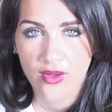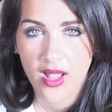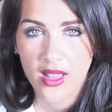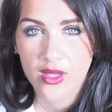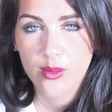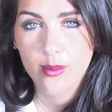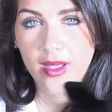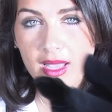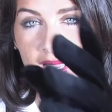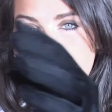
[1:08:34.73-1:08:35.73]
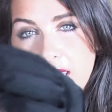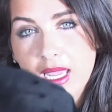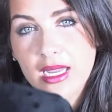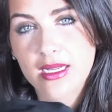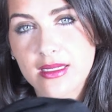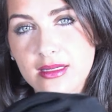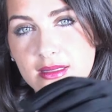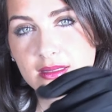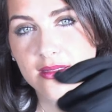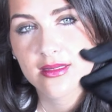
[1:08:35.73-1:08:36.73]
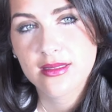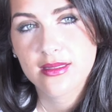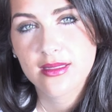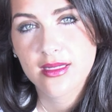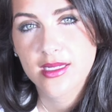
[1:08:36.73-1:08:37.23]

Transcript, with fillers: Follow my hands,